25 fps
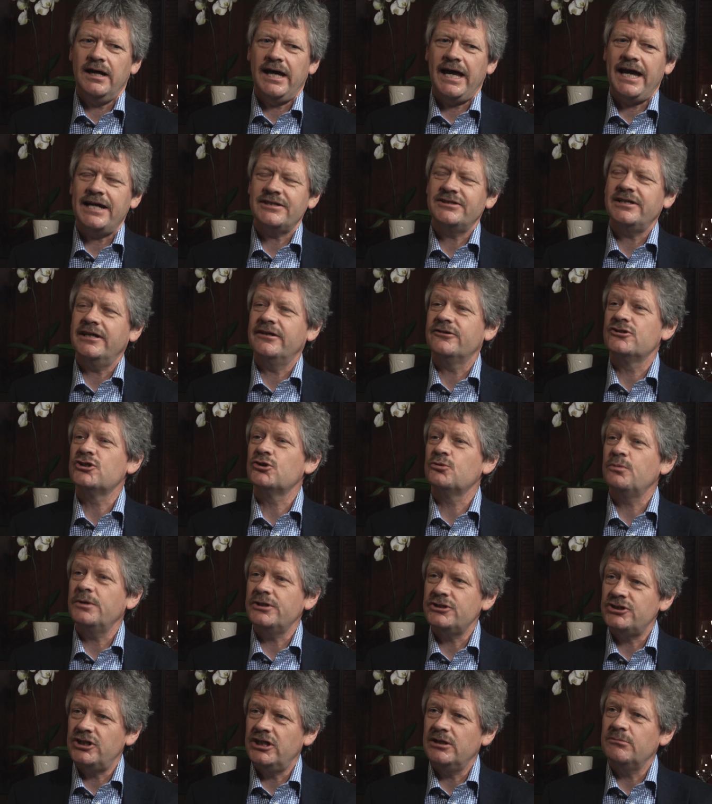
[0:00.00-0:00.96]
has then
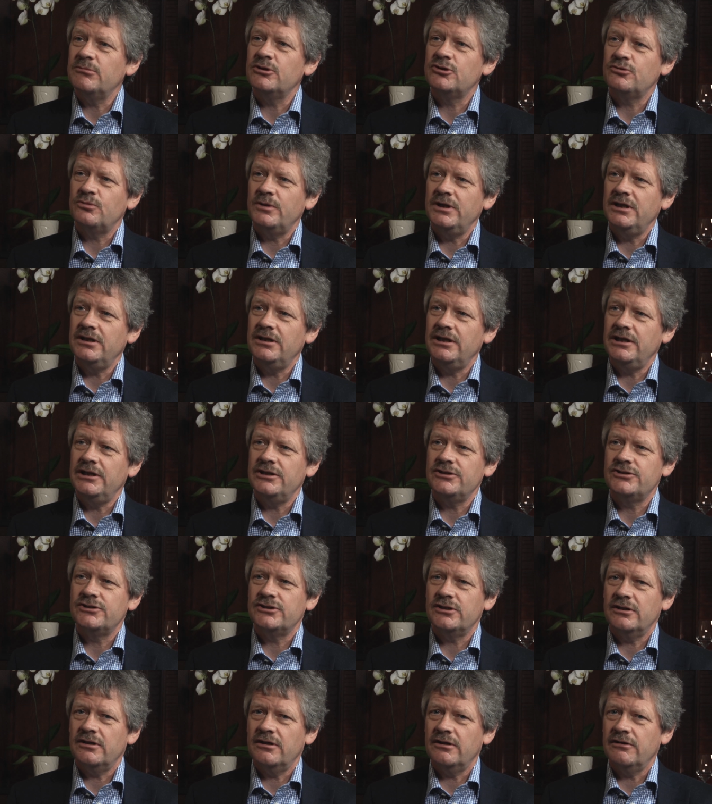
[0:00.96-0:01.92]
switching between
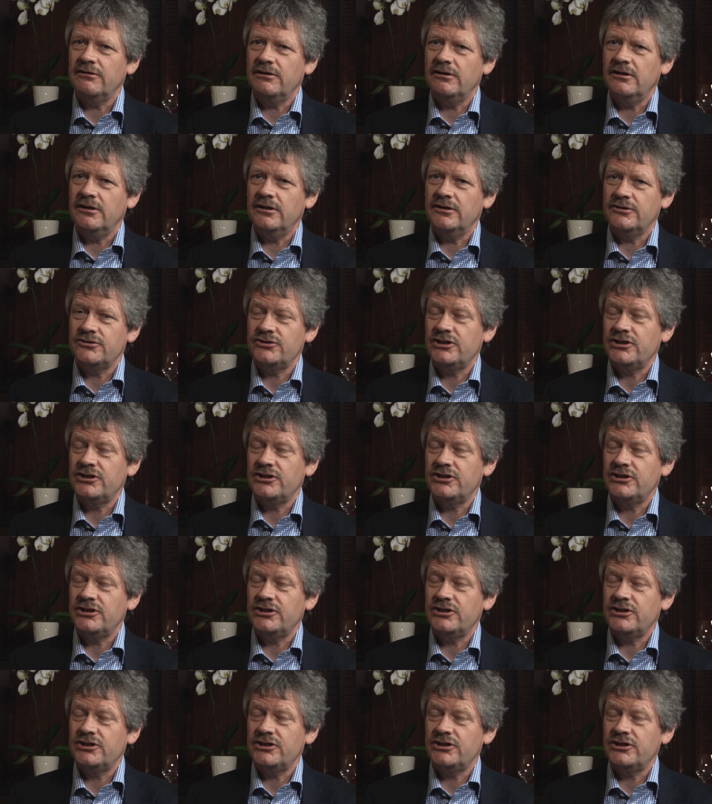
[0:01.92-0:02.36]
these uh, uh,